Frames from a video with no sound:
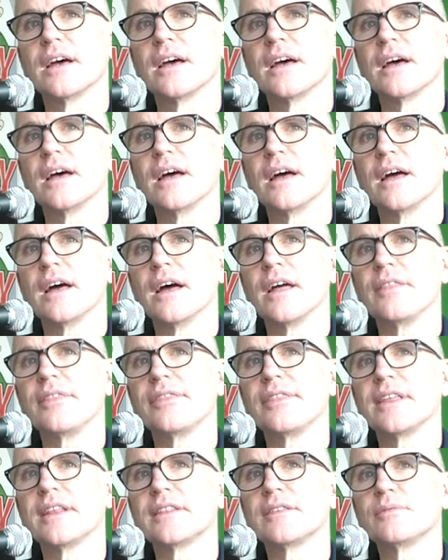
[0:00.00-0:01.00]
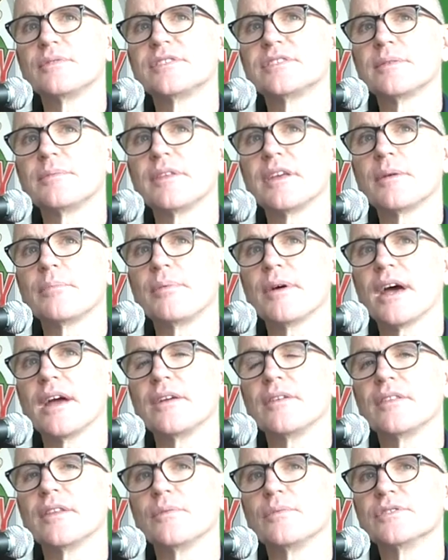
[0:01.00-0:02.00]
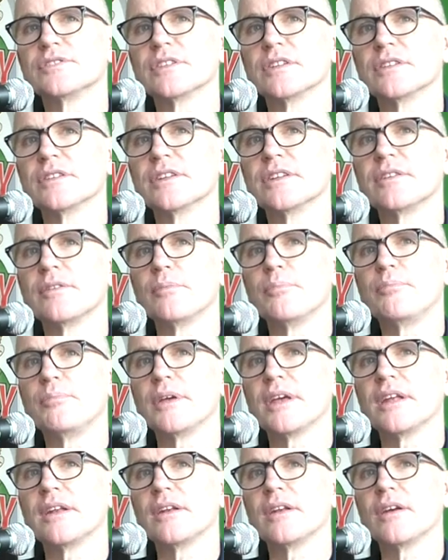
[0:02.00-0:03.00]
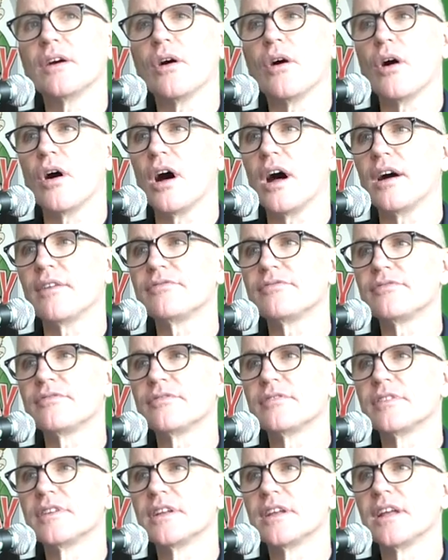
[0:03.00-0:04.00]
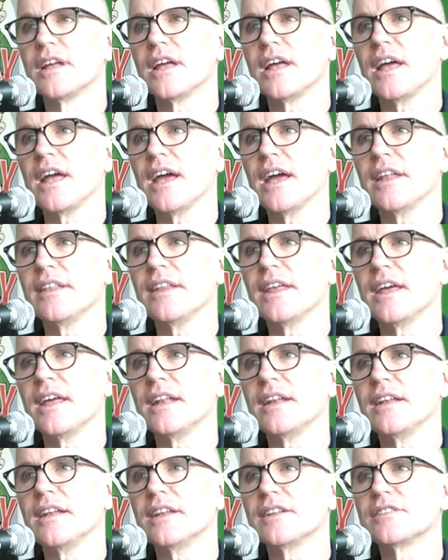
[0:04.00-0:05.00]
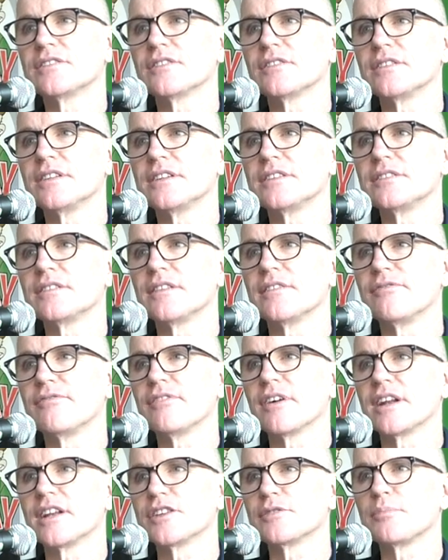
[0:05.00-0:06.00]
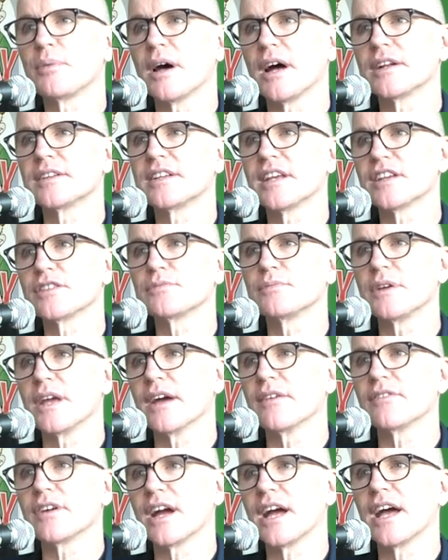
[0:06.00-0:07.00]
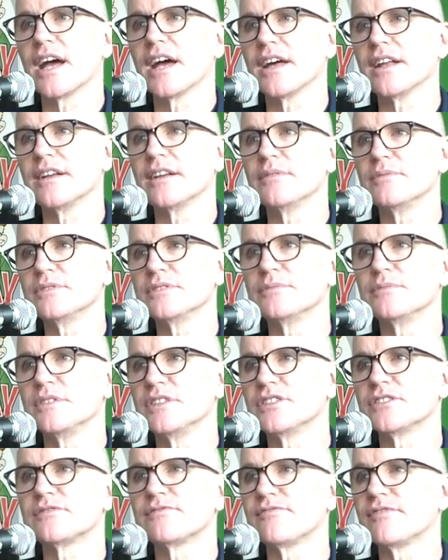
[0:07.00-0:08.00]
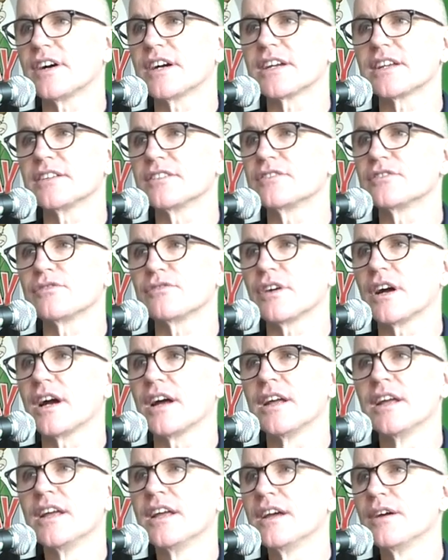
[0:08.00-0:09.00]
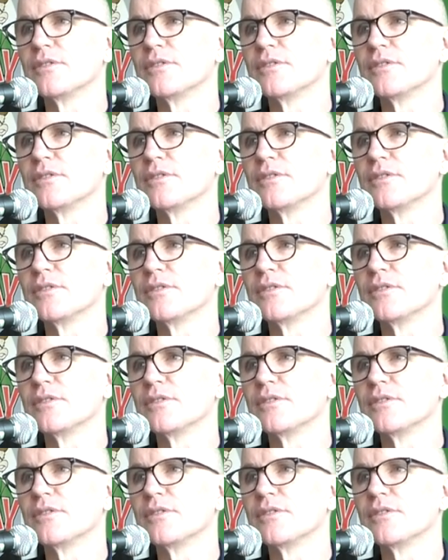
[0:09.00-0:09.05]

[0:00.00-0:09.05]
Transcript: I think there was something about you that was a little bit off. And then it turned into the funniest podcast we ever had. We just fucking cried.